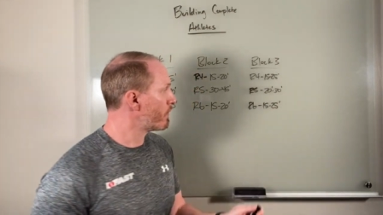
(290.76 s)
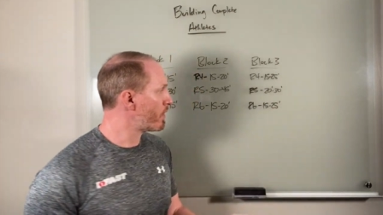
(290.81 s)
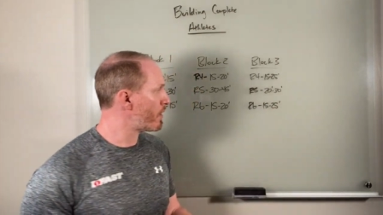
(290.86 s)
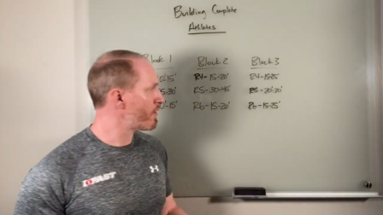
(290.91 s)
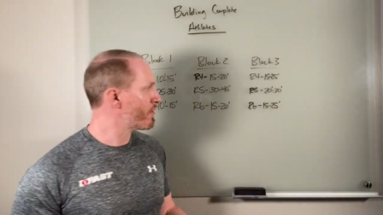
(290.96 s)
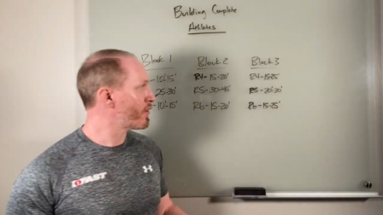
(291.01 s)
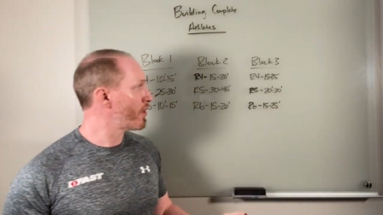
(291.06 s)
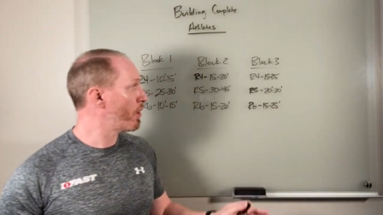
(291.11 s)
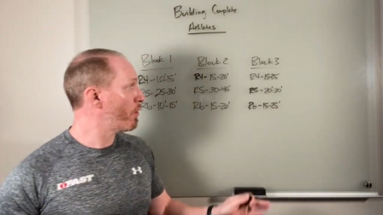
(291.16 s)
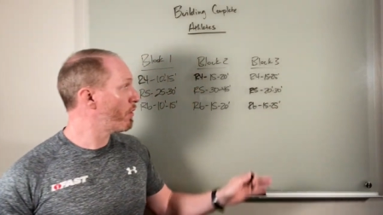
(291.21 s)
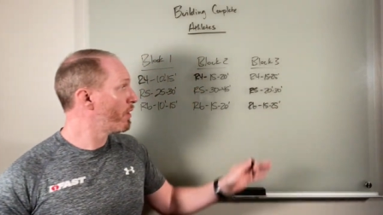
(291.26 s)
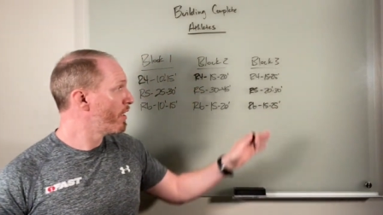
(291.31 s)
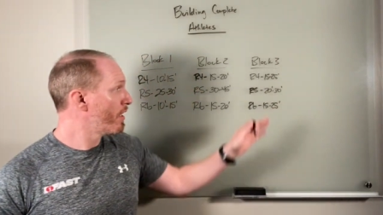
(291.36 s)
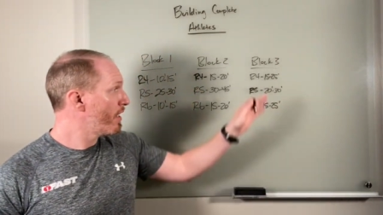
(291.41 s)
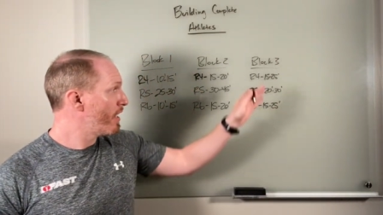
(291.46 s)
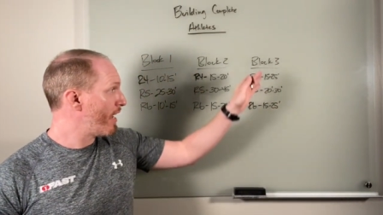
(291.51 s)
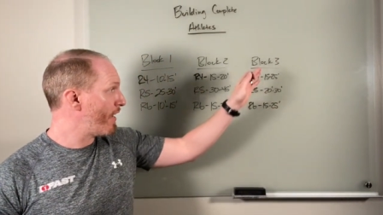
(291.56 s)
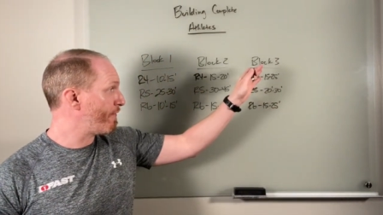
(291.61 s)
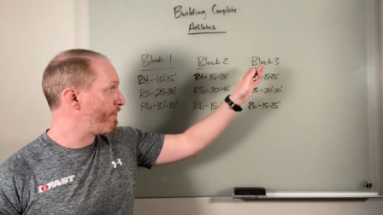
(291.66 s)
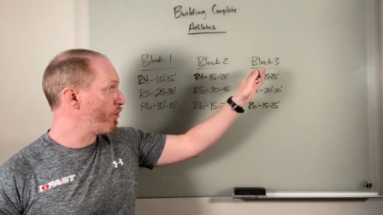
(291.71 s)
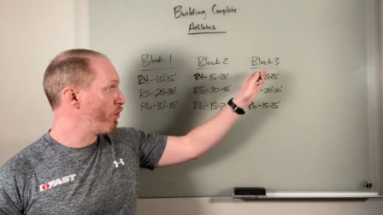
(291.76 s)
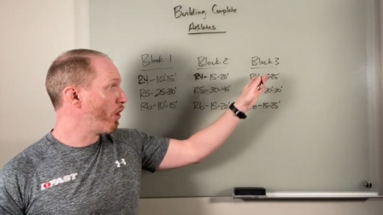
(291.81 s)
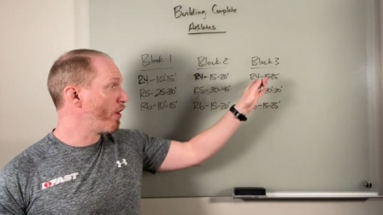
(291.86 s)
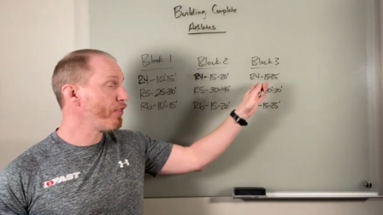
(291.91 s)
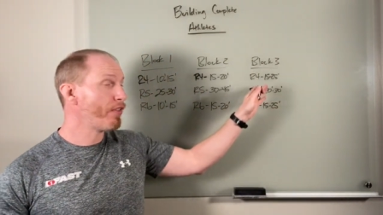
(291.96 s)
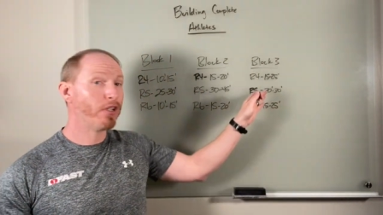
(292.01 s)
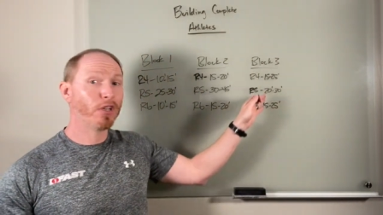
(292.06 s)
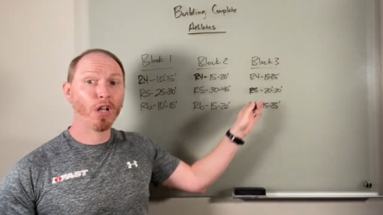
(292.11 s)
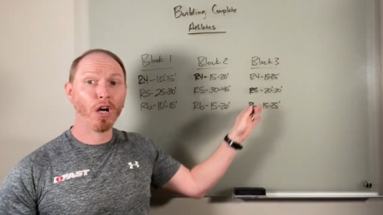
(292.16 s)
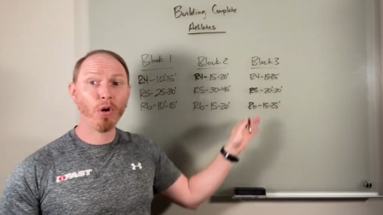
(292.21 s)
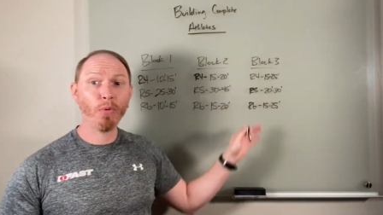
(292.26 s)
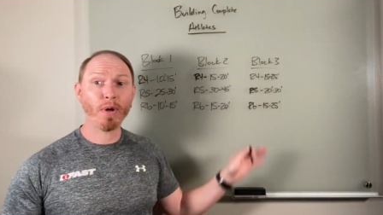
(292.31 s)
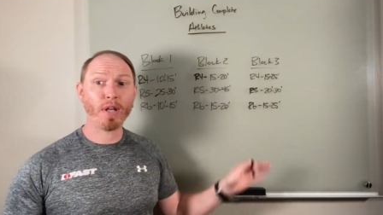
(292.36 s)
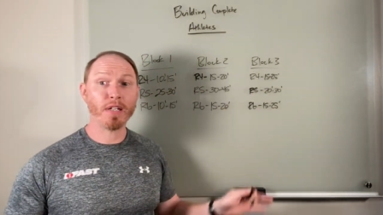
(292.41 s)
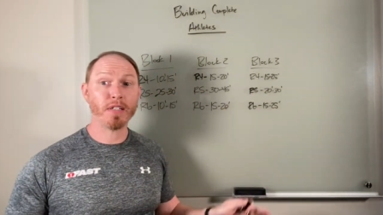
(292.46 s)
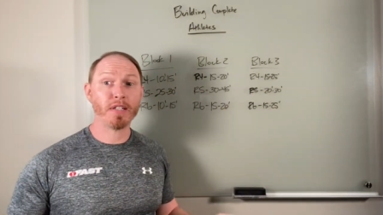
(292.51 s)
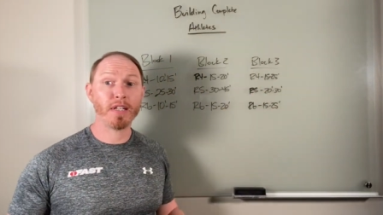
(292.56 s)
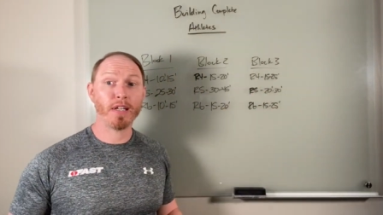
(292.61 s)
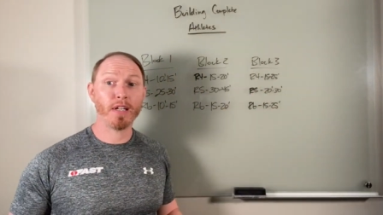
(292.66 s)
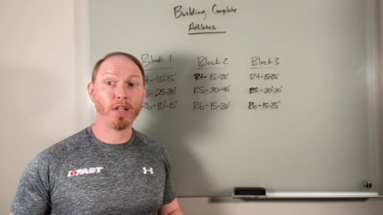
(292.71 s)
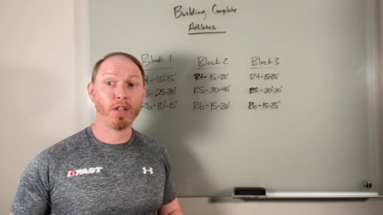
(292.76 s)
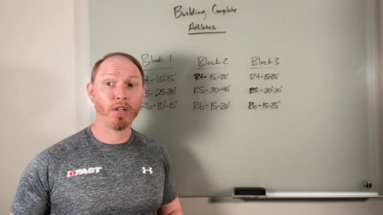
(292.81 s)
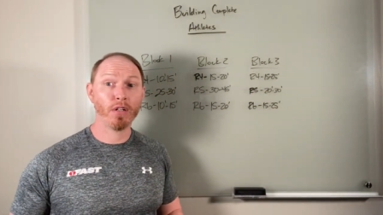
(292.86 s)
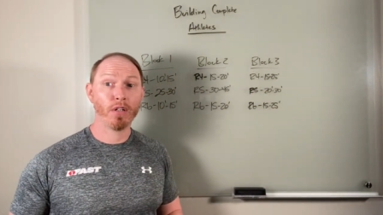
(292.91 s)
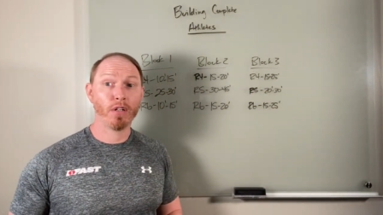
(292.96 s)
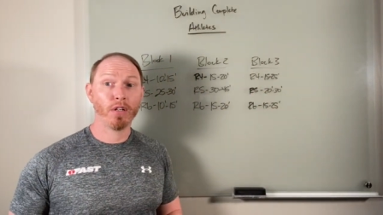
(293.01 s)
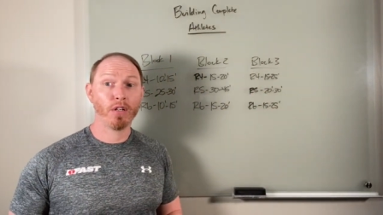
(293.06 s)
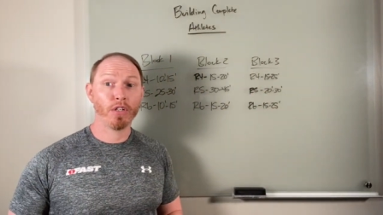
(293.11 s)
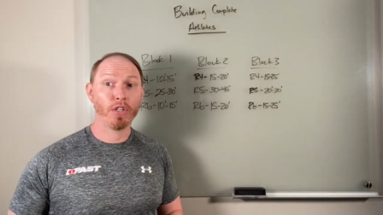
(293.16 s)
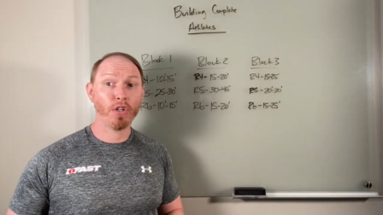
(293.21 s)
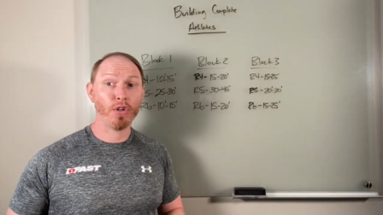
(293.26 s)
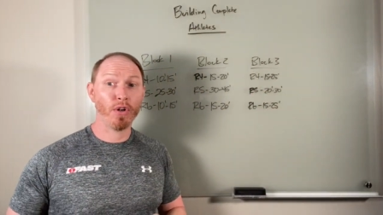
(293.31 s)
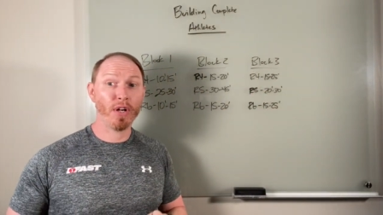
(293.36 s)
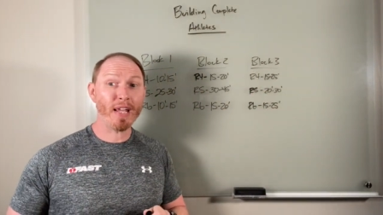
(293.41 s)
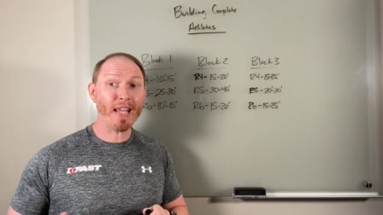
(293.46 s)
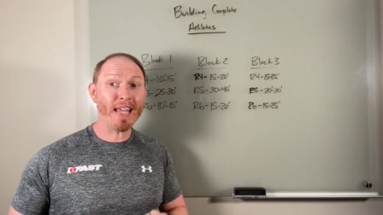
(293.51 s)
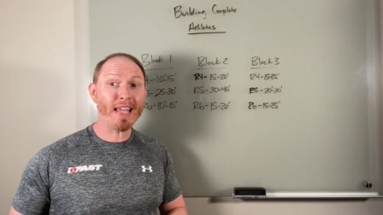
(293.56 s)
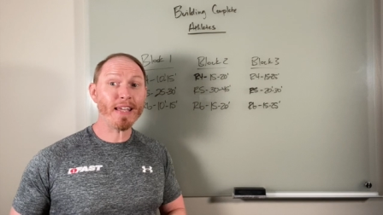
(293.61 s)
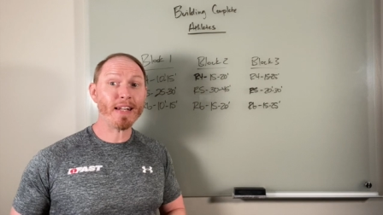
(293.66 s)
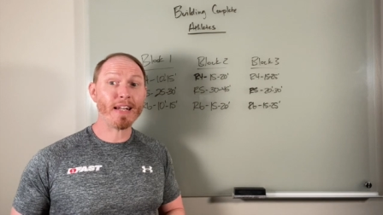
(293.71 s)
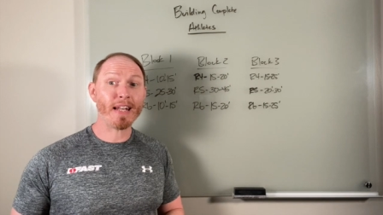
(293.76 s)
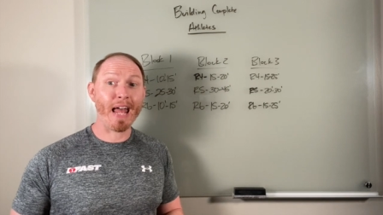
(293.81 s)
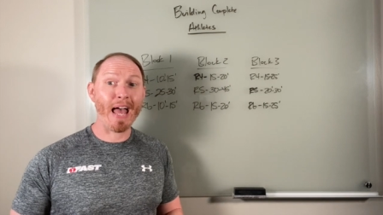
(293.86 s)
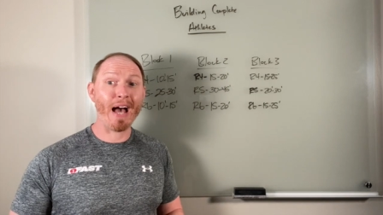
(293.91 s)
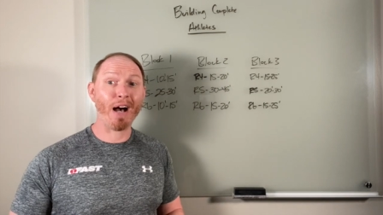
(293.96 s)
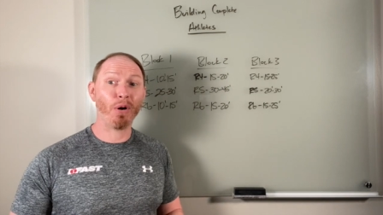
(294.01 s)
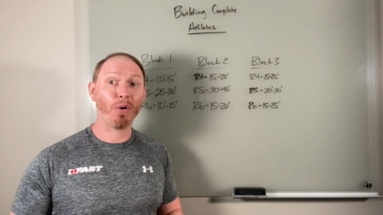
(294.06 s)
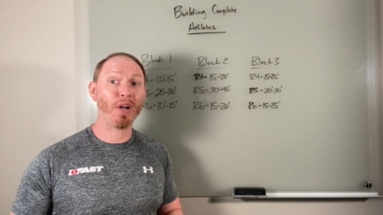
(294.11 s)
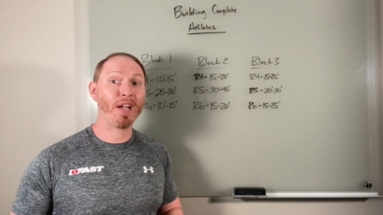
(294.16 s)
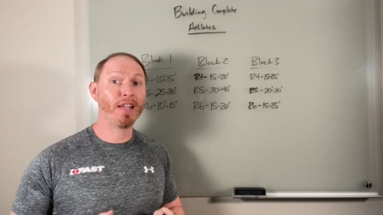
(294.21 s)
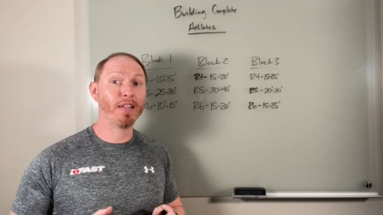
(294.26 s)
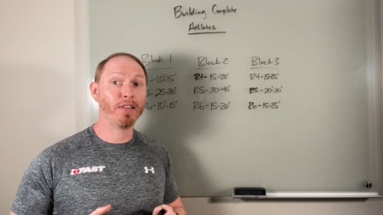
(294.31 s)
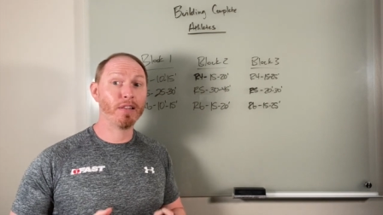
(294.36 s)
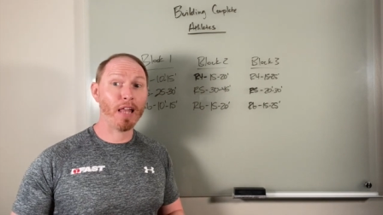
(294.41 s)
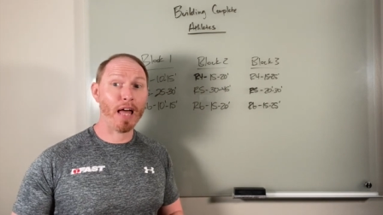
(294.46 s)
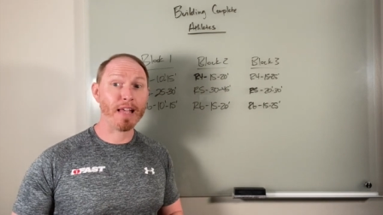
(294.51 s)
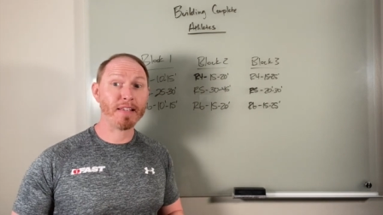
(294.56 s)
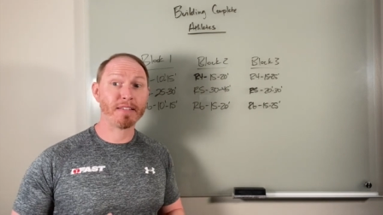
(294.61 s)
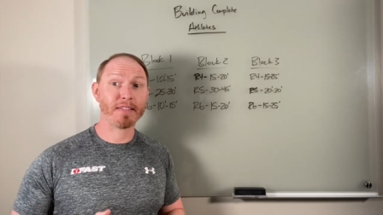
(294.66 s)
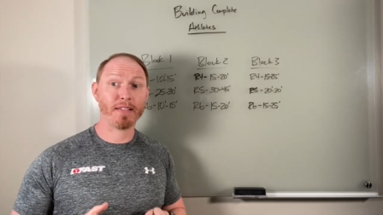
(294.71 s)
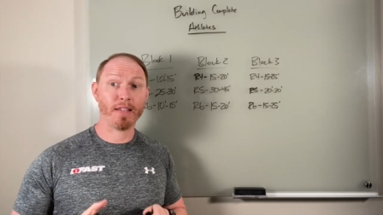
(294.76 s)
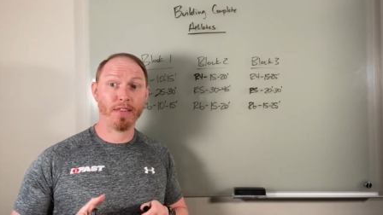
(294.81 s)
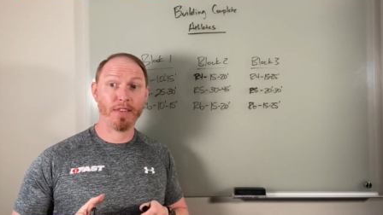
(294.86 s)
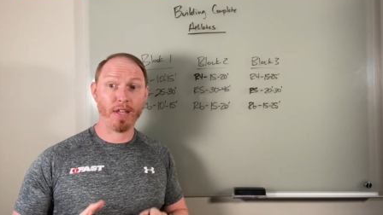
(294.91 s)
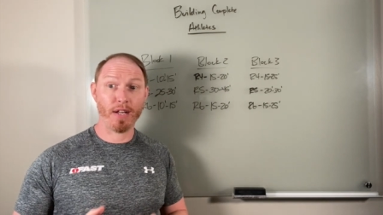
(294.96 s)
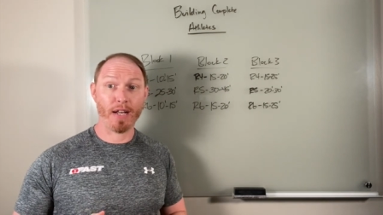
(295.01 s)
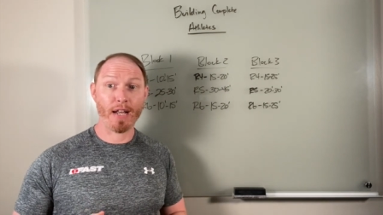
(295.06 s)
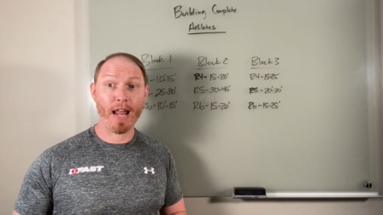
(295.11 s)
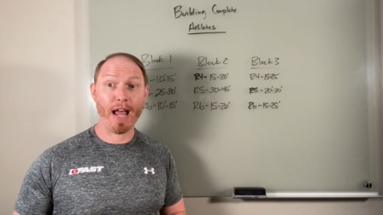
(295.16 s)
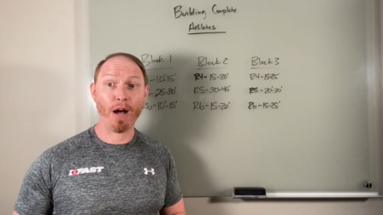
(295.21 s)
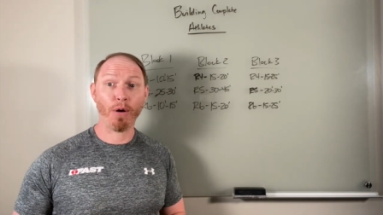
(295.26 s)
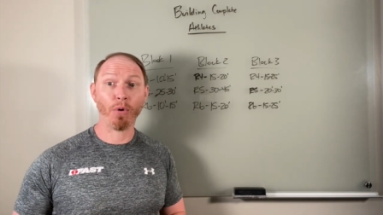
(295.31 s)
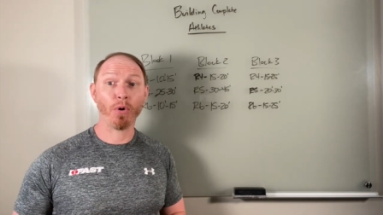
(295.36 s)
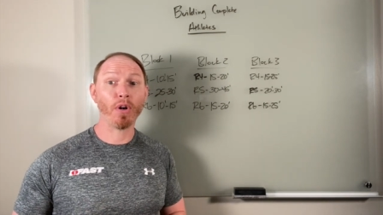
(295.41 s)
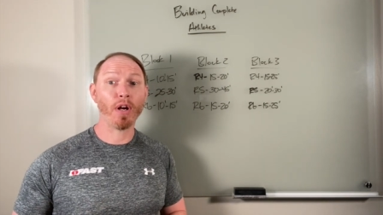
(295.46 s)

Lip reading: So if you're on the low end here, you're in and out in less than an hour.